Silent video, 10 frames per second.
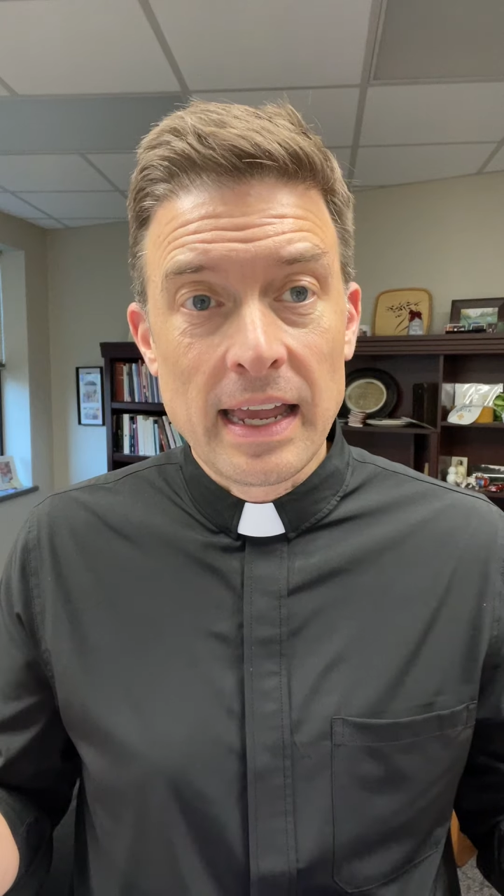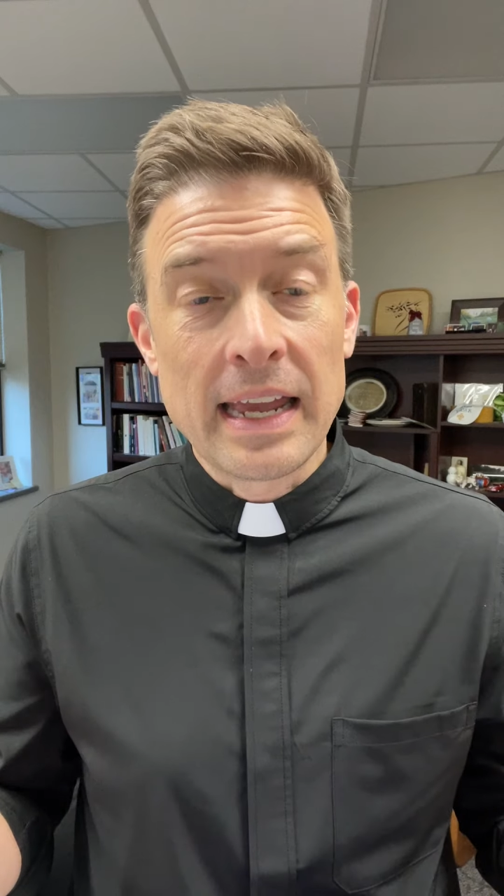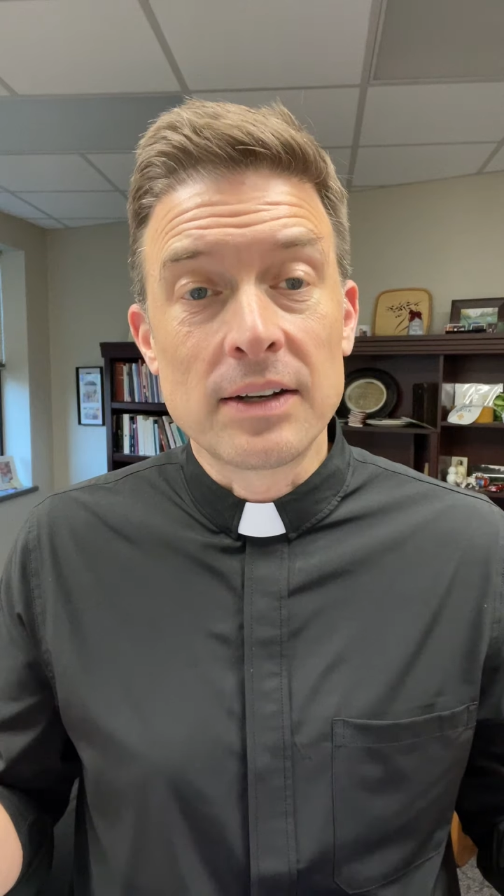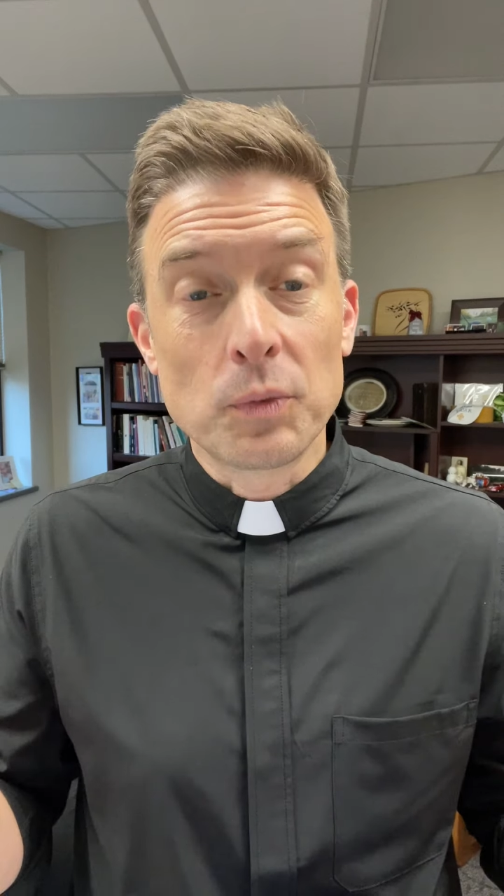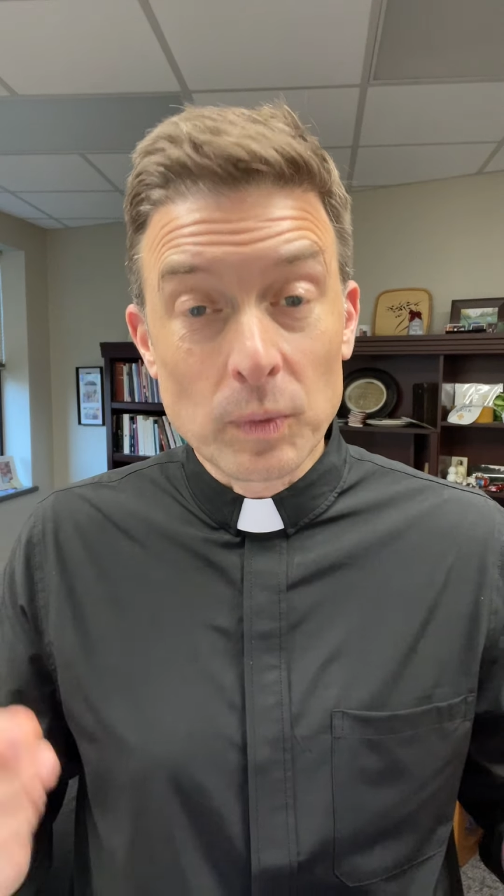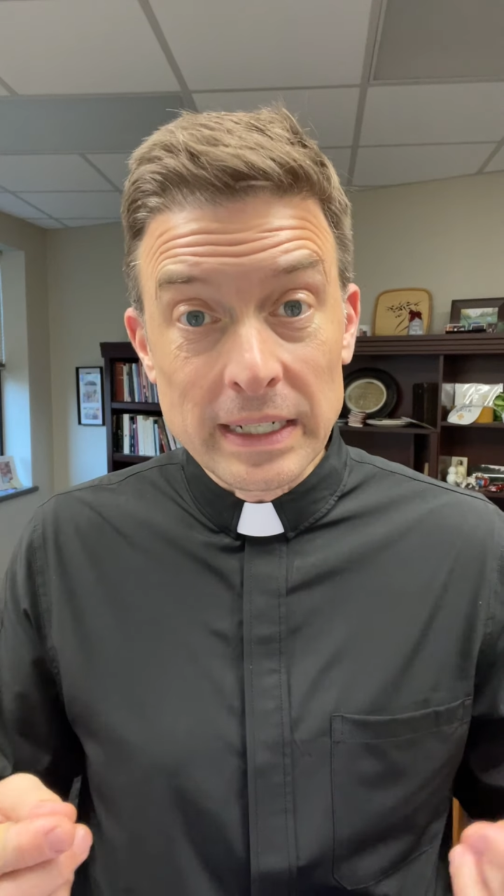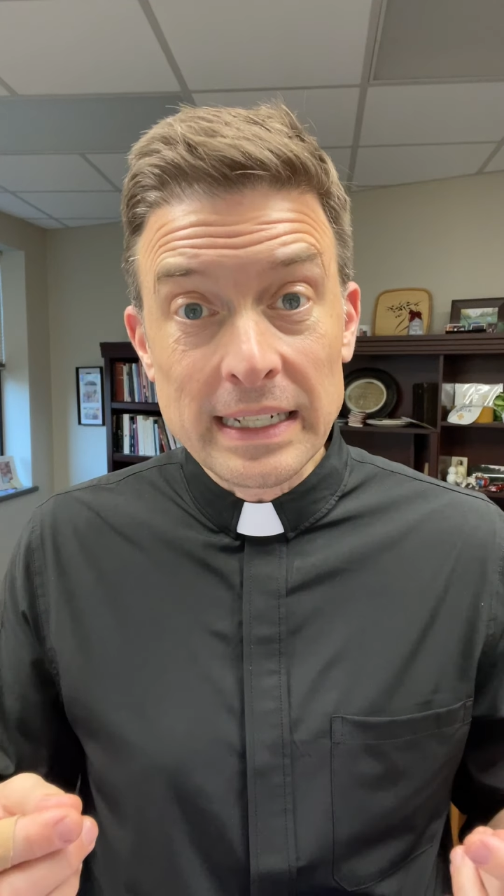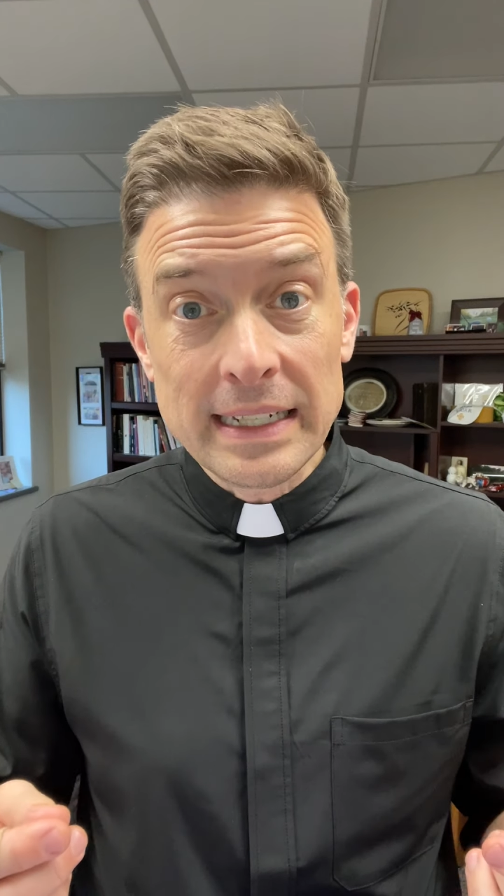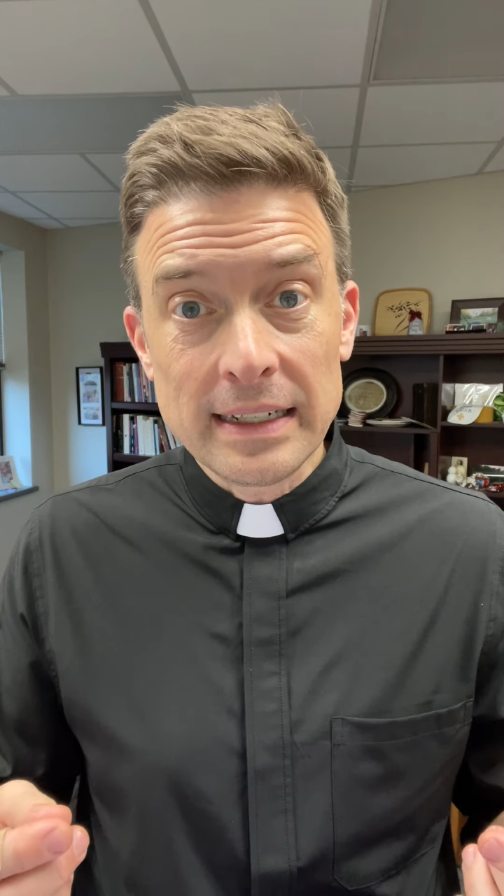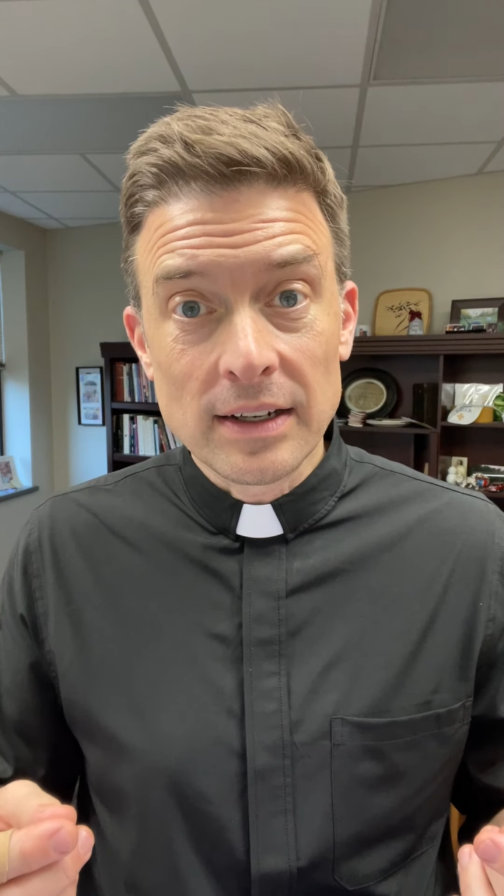and
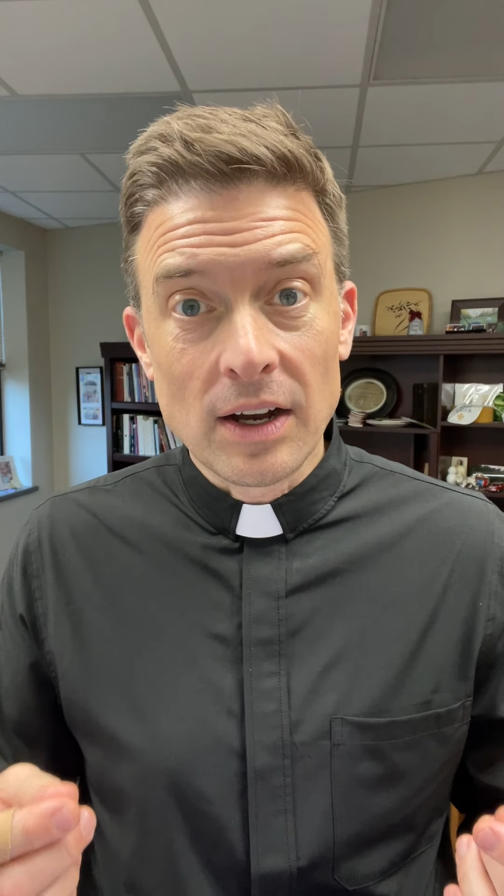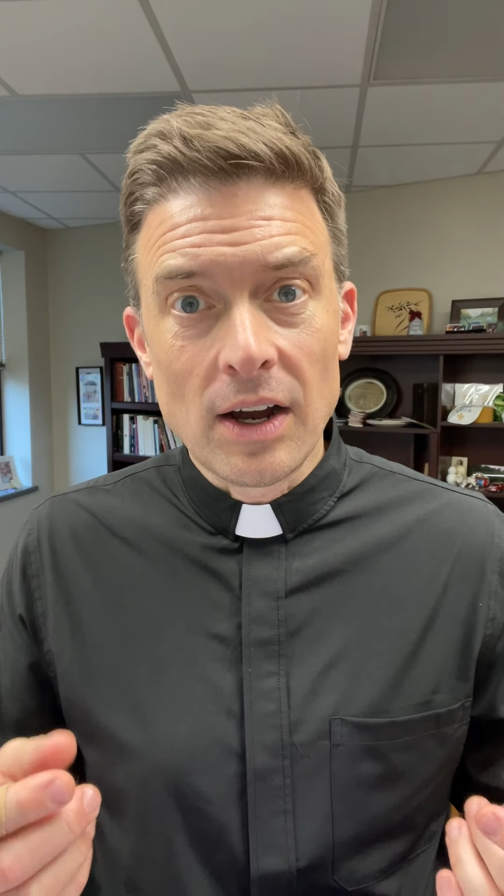we